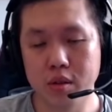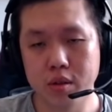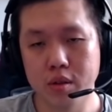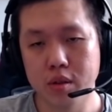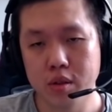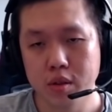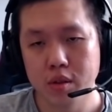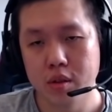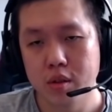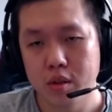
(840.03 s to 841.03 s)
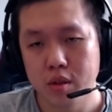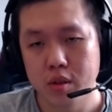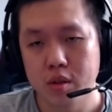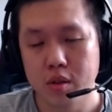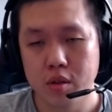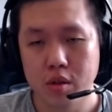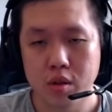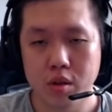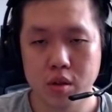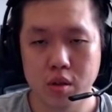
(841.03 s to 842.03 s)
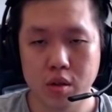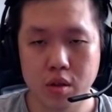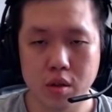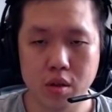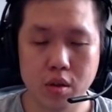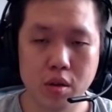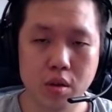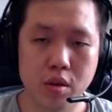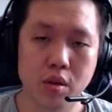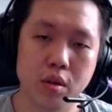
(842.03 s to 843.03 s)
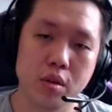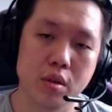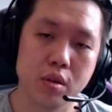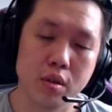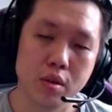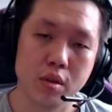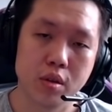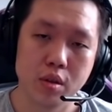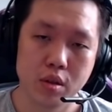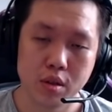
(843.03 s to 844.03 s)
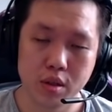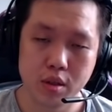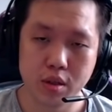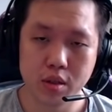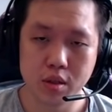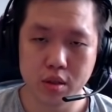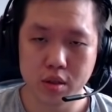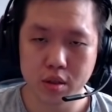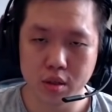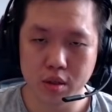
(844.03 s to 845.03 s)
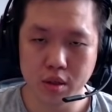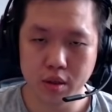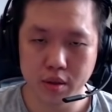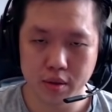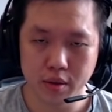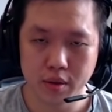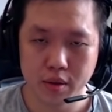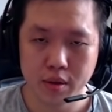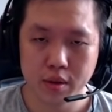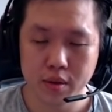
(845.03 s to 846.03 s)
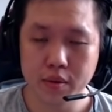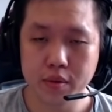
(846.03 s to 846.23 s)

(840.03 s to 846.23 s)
The person shown says nothing.